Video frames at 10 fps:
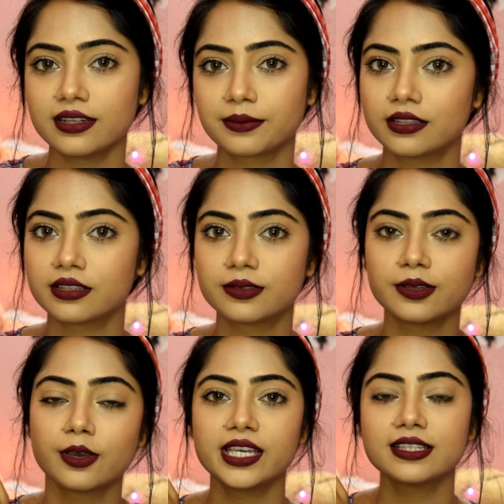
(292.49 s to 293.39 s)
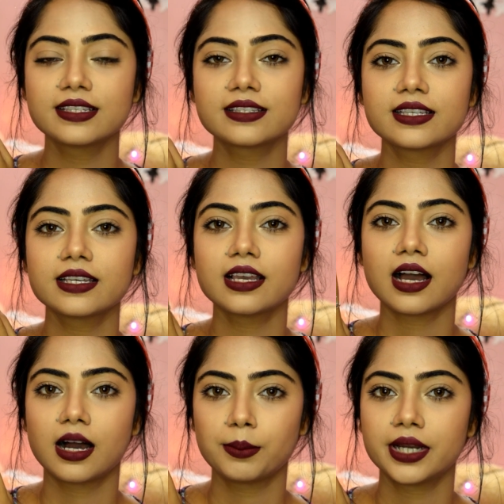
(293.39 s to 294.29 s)
This is vlcc
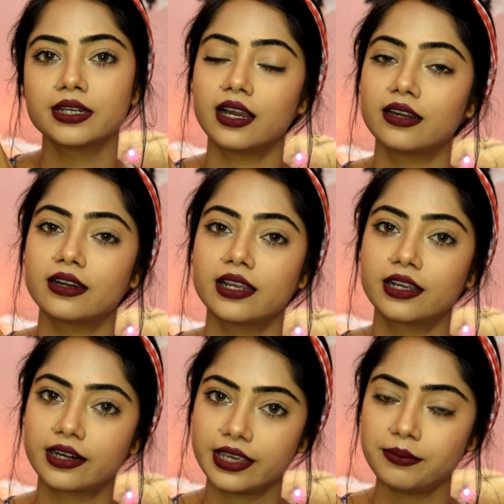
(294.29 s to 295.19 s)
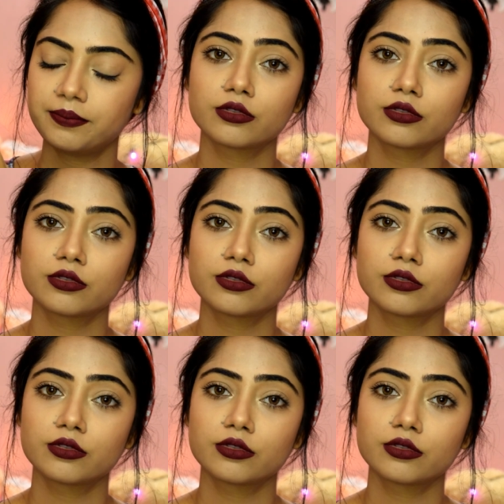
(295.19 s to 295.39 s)
almond under eye cream.